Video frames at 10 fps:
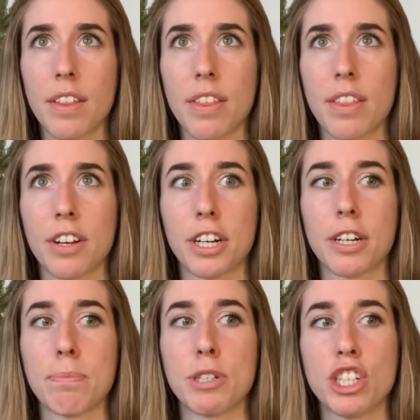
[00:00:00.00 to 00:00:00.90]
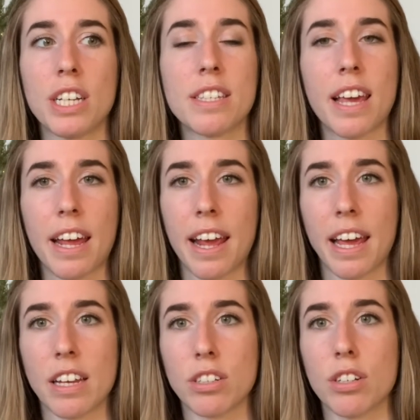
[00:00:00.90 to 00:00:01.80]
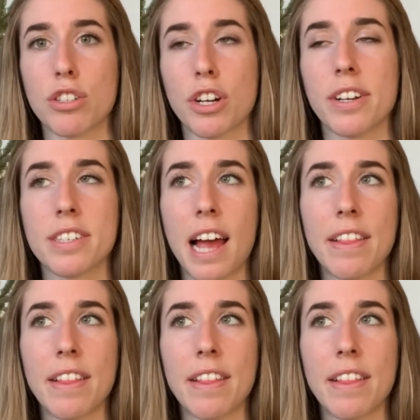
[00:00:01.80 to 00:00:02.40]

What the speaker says: their machines can't handle a certain design,